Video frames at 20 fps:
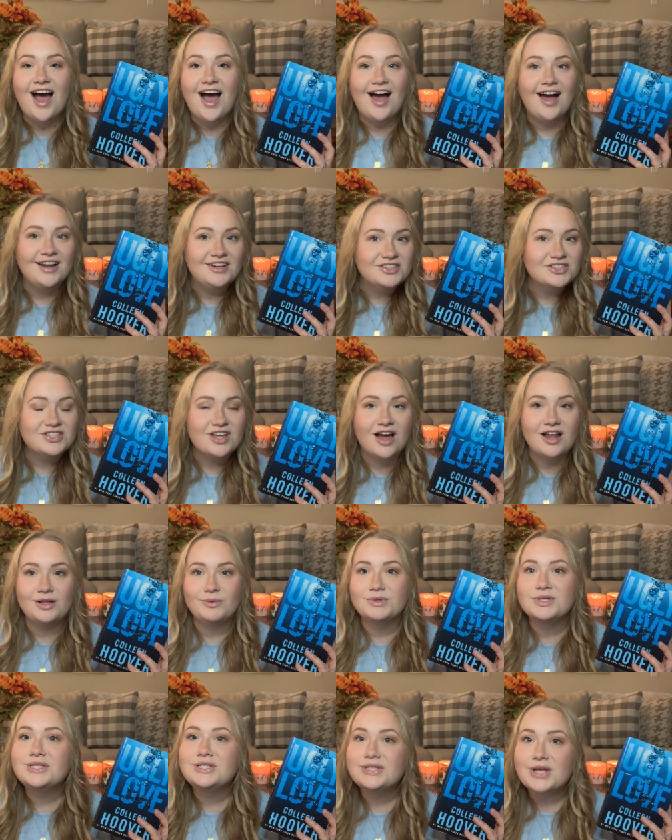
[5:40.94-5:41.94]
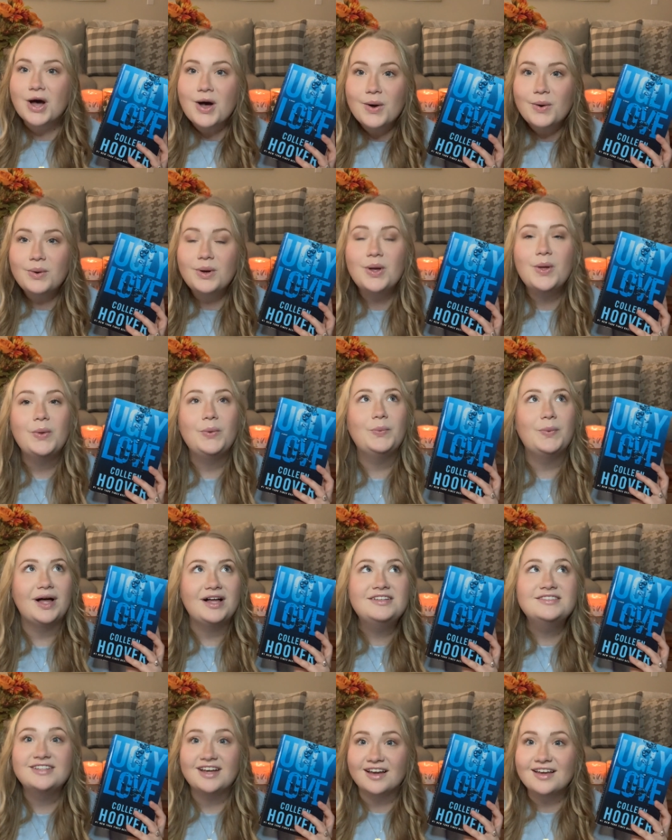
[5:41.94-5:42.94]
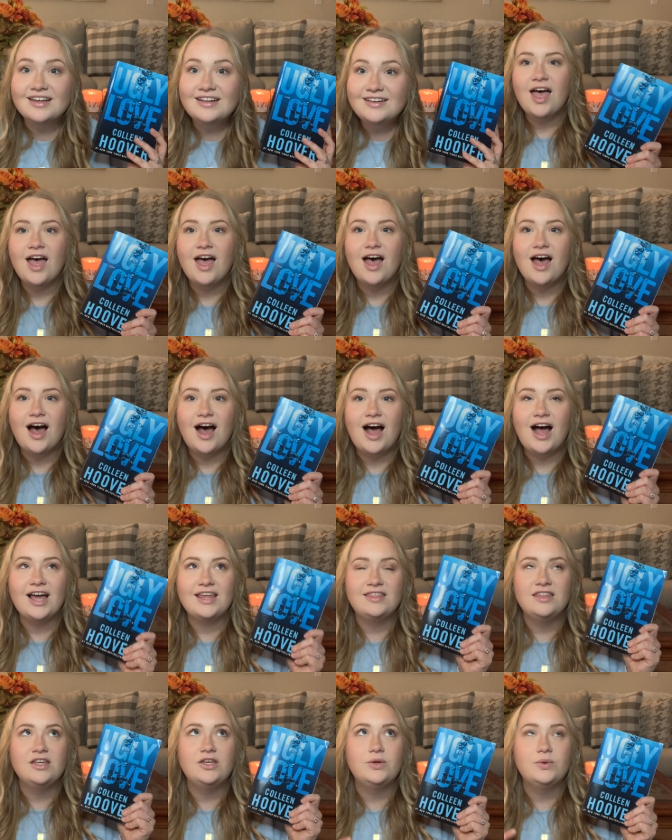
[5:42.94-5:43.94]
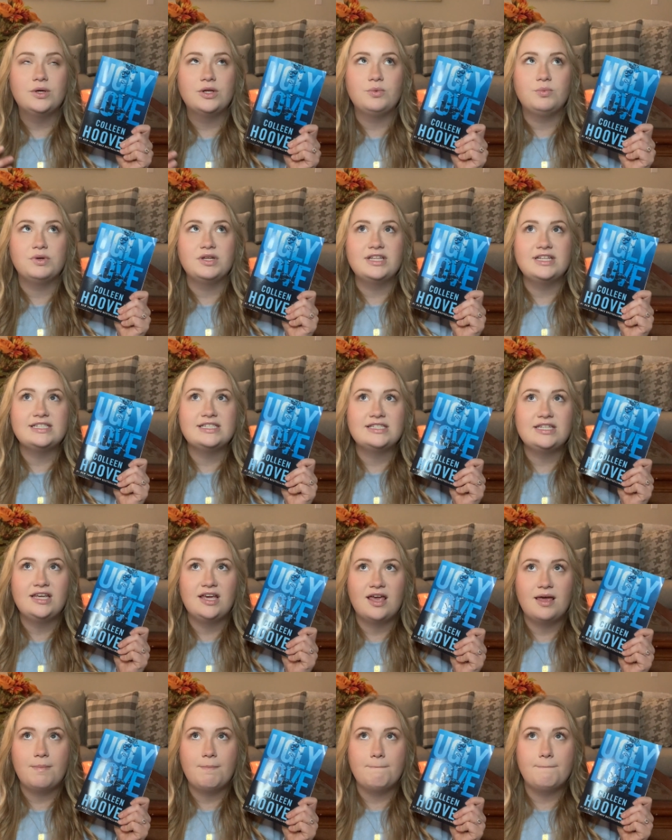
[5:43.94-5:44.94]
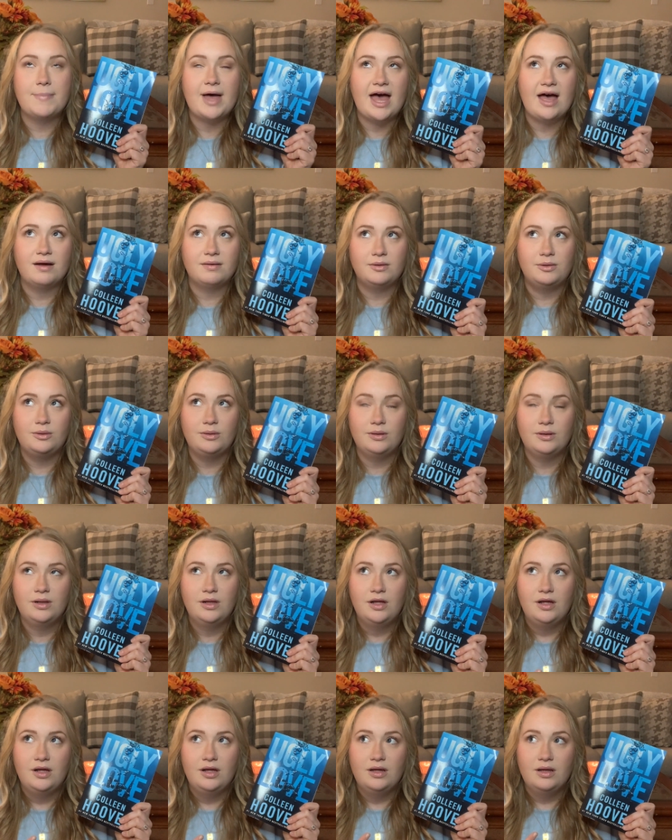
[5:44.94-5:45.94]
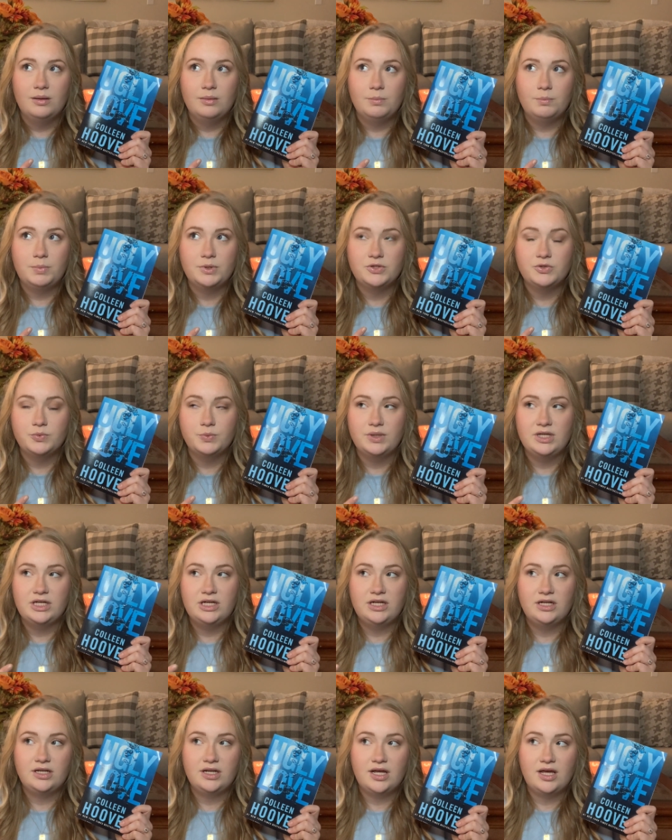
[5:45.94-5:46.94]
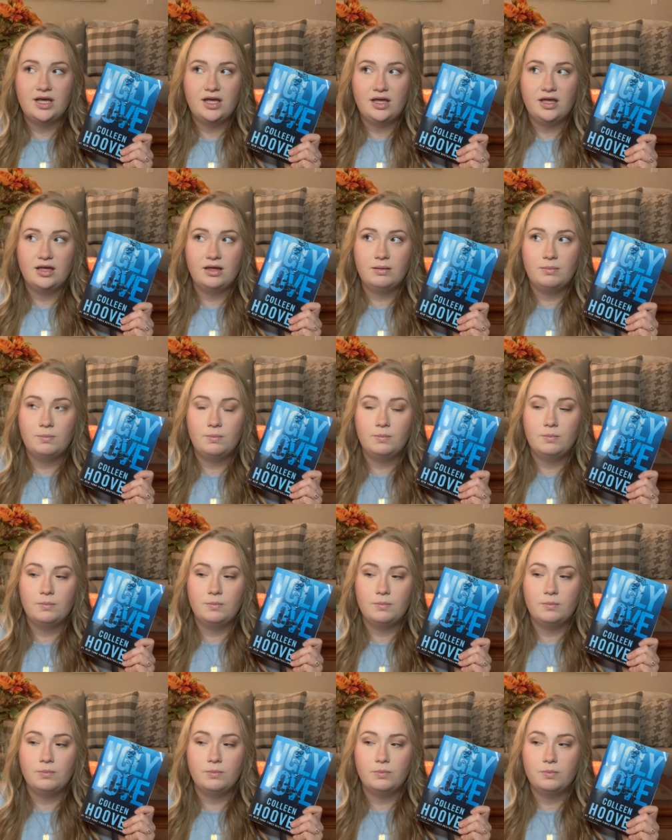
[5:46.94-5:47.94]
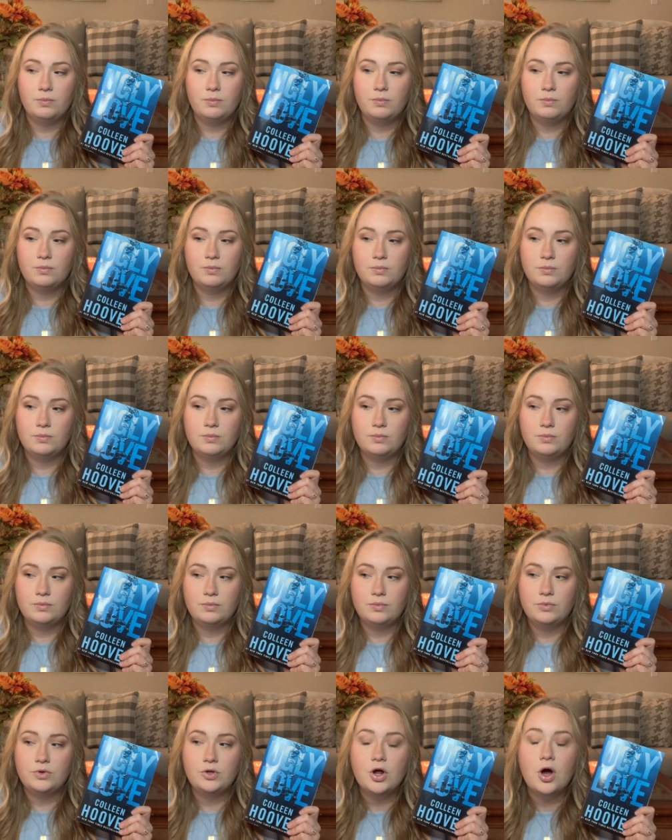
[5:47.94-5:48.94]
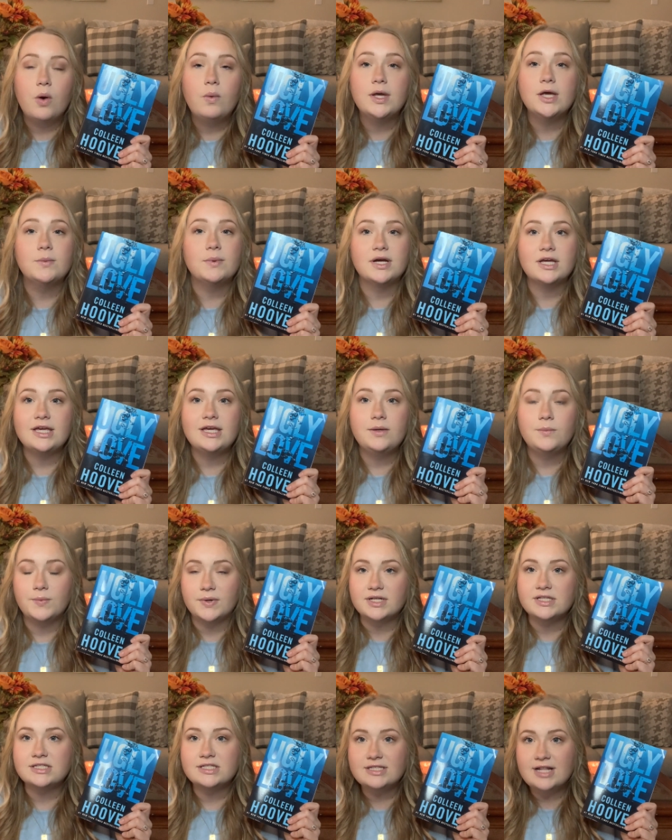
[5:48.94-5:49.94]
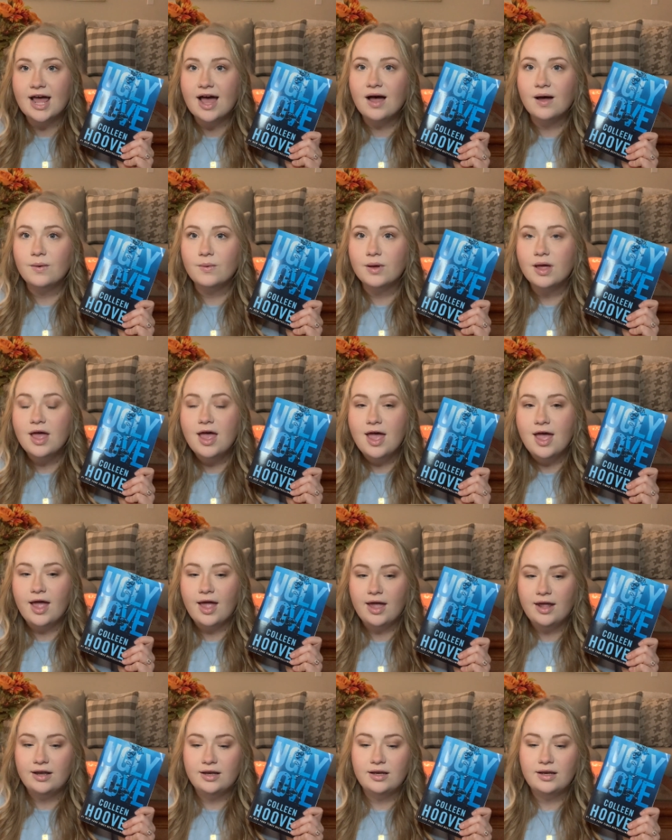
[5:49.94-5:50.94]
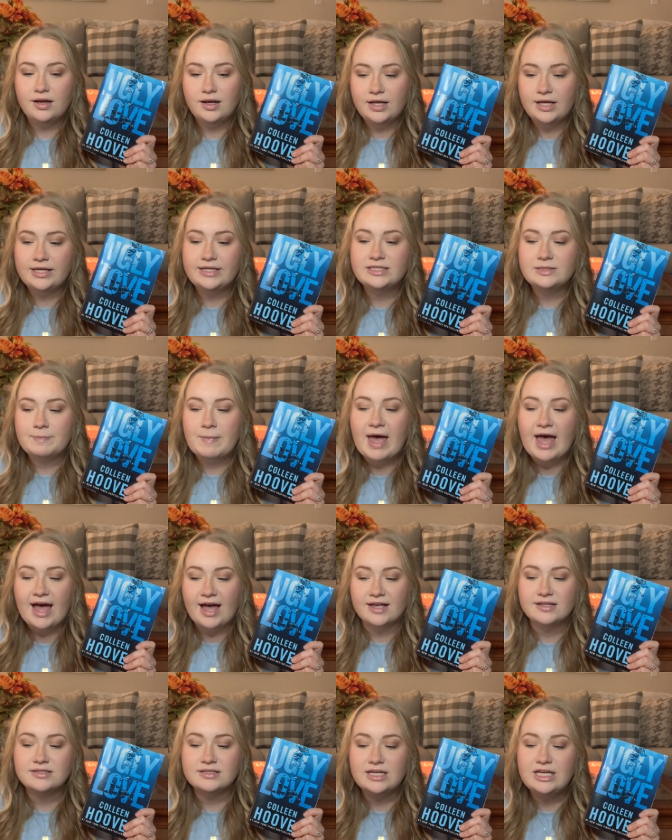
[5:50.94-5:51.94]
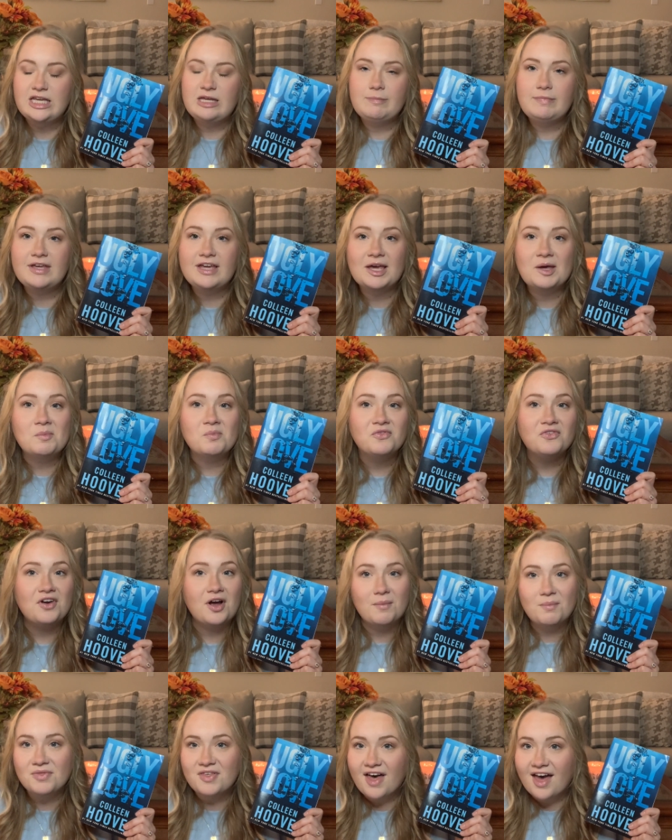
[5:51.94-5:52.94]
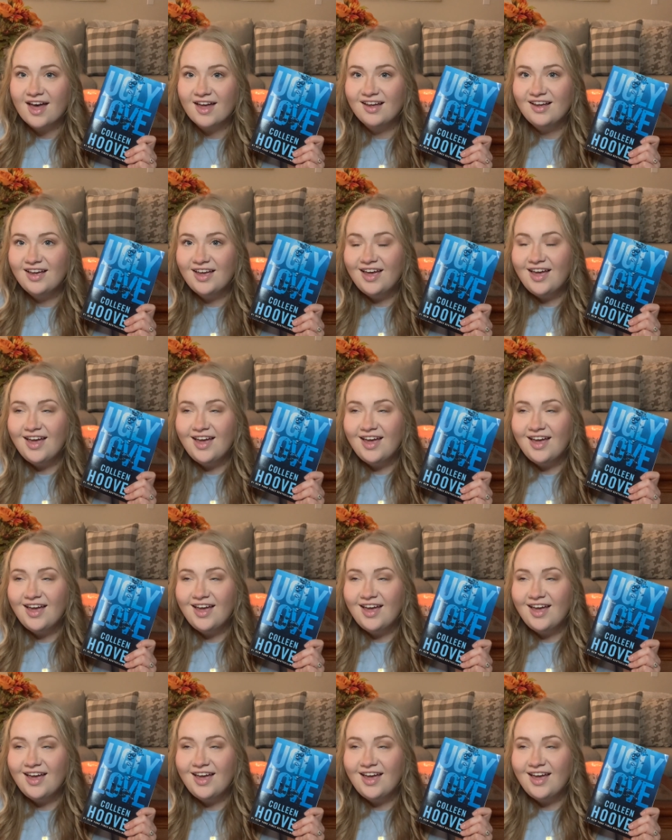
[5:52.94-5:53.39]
I just thought it was so well done. I think you can really see him battle between him knowing what he wants now and his past keeping him from that.